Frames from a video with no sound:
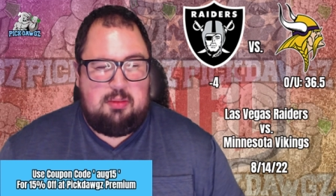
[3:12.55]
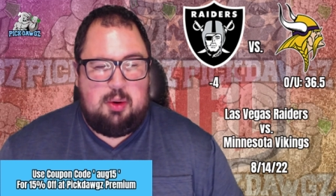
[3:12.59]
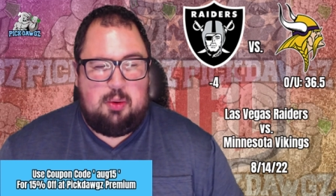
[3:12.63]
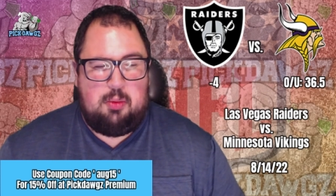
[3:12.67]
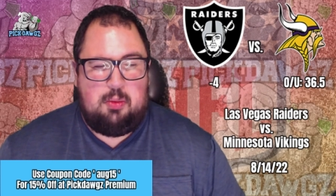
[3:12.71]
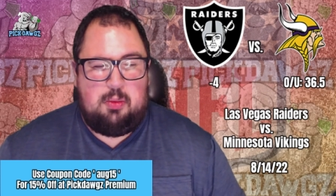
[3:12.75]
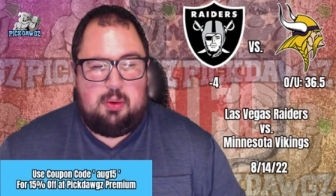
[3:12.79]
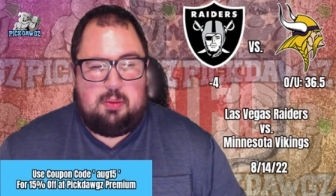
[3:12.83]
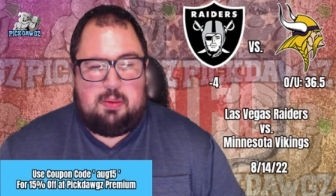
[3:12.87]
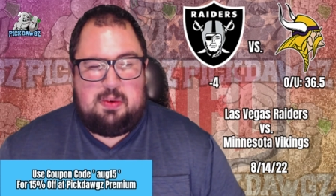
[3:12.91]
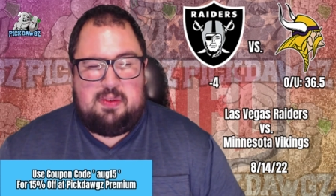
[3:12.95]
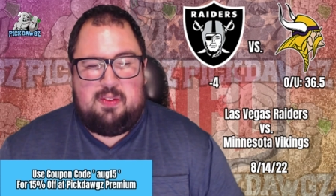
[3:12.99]

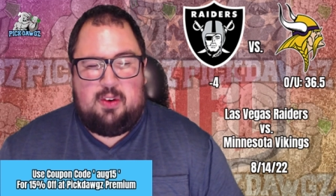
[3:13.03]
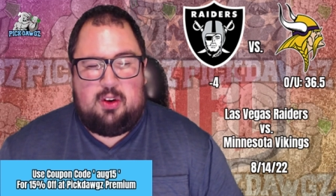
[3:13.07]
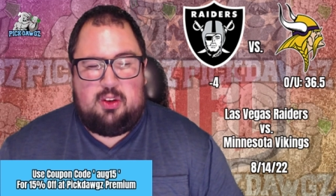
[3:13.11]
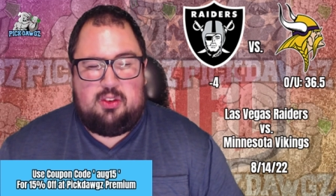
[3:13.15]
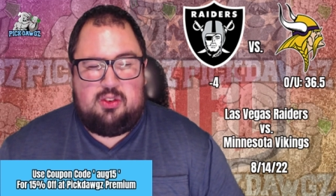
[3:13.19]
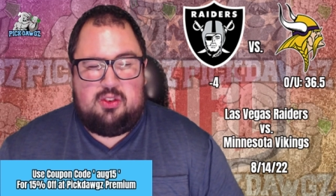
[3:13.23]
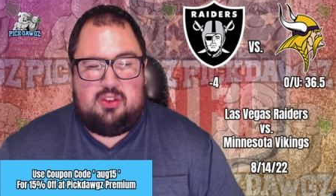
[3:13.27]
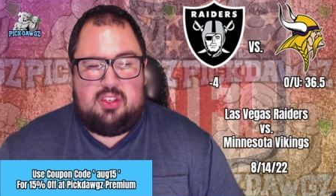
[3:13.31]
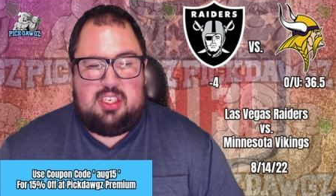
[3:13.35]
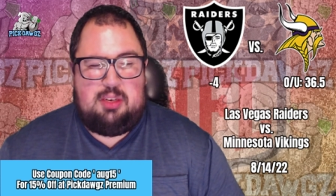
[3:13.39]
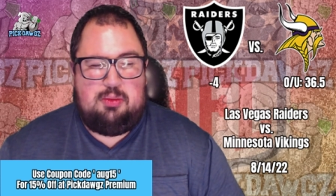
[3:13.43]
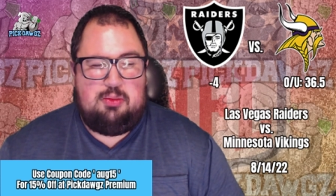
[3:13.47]
But what we've
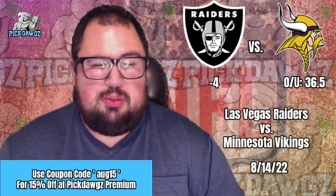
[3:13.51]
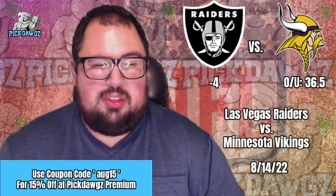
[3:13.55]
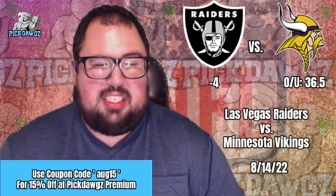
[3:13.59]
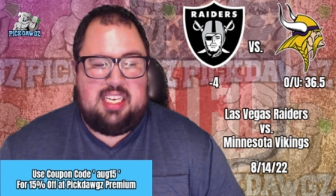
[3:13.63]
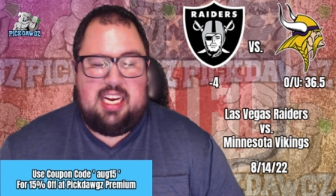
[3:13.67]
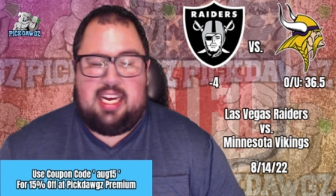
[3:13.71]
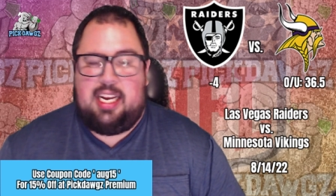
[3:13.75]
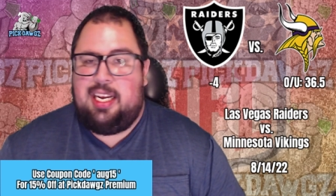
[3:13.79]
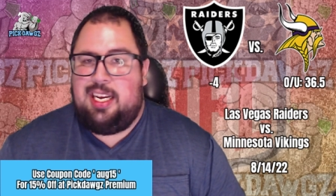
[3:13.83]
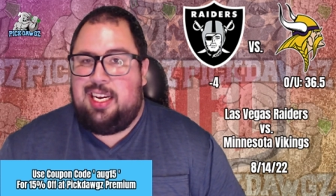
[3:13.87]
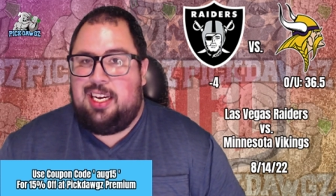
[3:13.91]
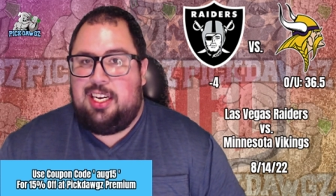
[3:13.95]
also seen was
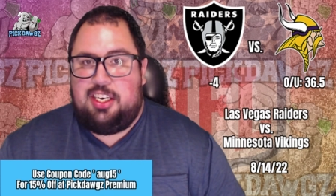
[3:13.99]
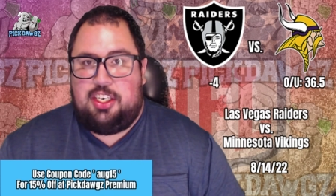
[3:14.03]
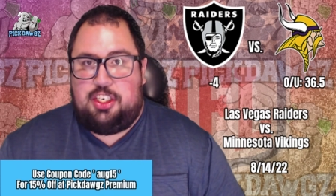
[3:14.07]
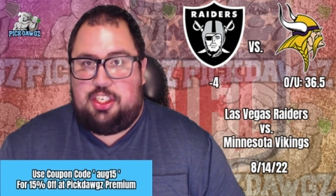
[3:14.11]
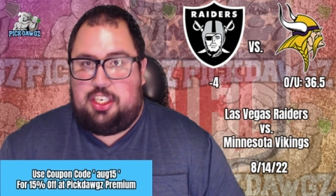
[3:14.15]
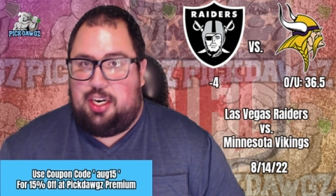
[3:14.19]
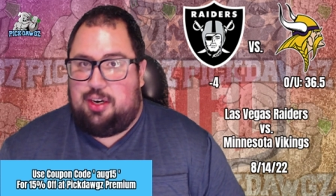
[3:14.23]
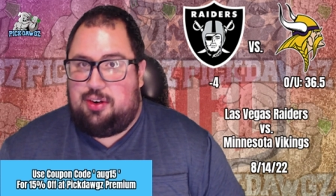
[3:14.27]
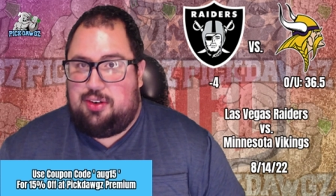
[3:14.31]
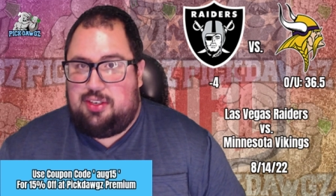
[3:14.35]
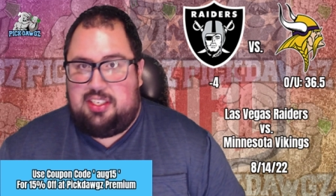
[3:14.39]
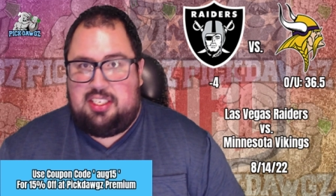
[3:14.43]
that
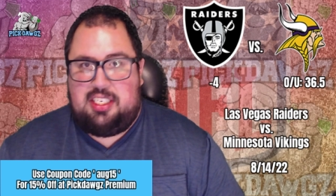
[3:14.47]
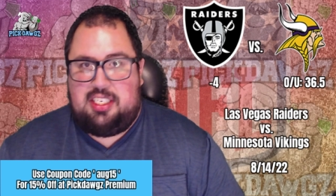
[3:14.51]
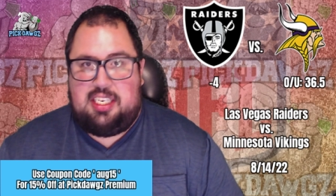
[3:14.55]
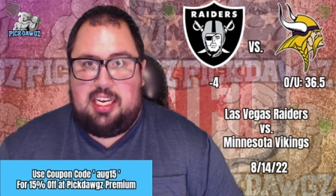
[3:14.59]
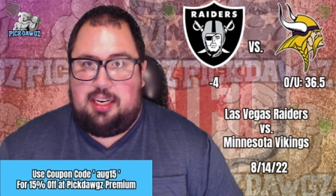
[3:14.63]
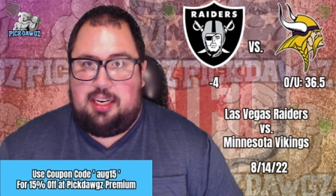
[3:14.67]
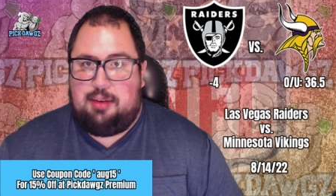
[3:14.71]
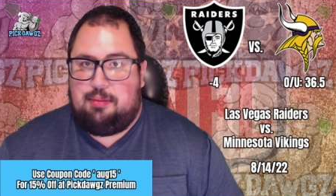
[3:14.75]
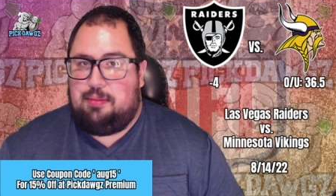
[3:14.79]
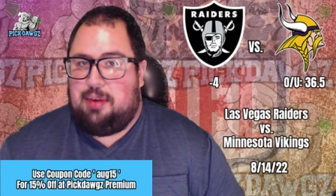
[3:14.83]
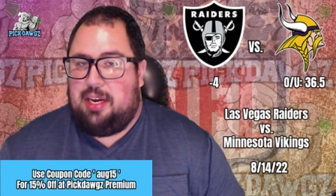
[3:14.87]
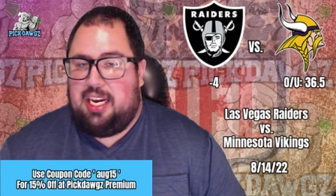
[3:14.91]
Jarrett
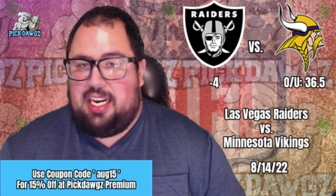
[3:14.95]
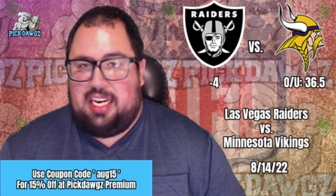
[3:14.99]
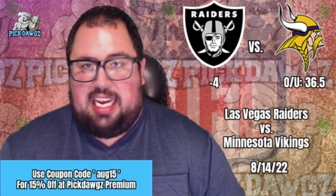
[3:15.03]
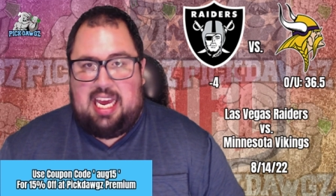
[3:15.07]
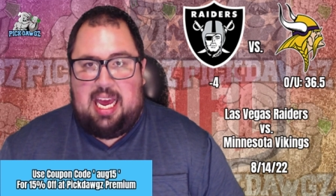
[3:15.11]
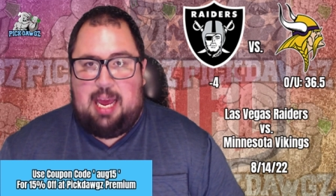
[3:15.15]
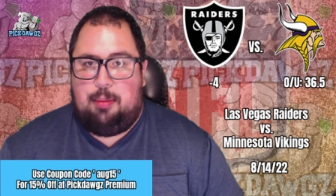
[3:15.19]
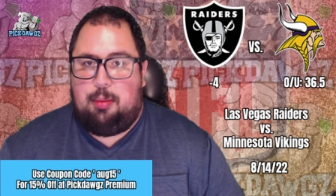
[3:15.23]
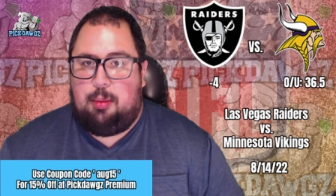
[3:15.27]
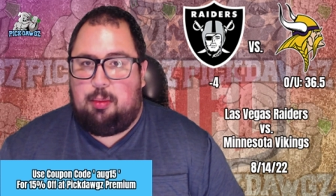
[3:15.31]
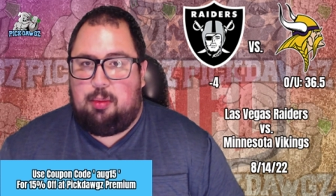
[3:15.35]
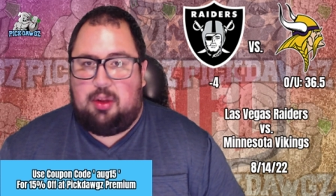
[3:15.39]
Stidham,
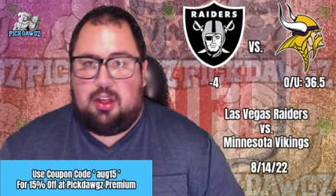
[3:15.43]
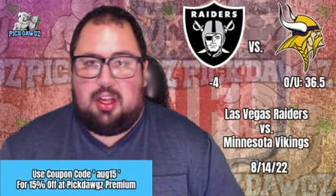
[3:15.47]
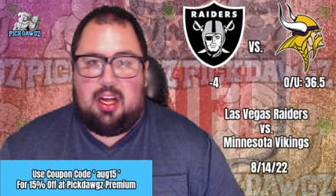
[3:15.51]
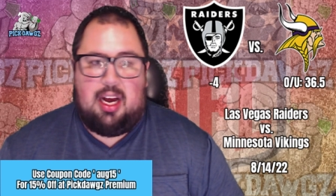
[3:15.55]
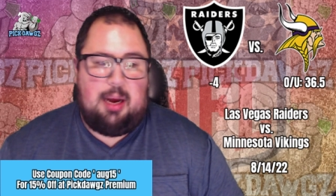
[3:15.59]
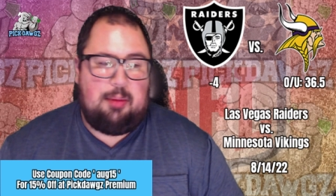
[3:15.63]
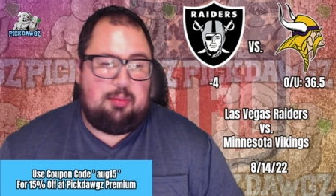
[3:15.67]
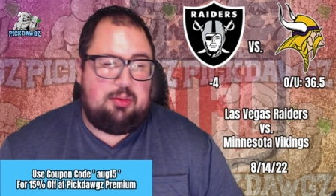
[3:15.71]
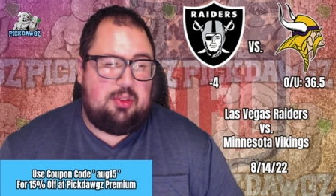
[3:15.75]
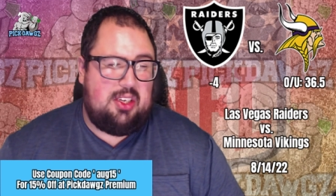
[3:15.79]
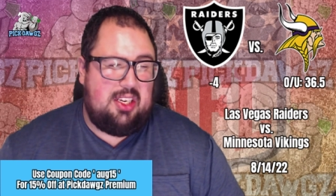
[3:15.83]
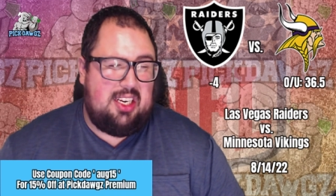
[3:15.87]
capable
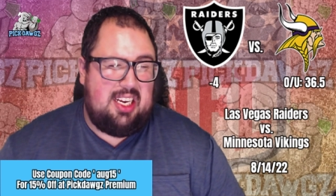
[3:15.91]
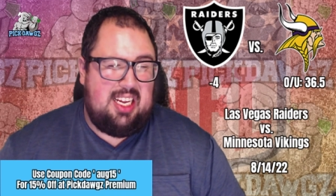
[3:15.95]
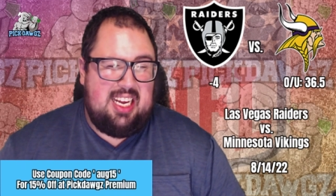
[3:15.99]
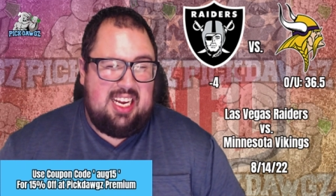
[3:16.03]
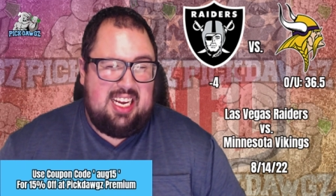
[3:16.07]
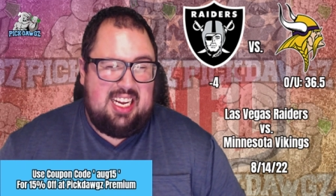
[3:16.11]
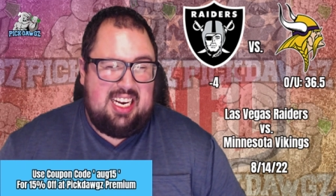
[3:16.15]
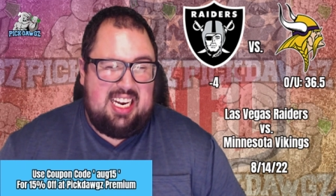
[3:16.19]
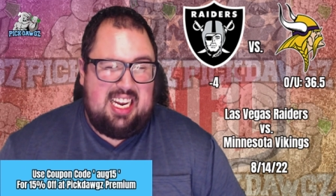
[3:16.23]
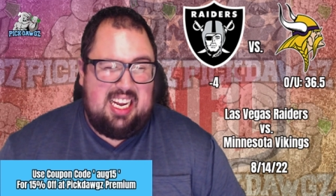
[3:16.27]
option,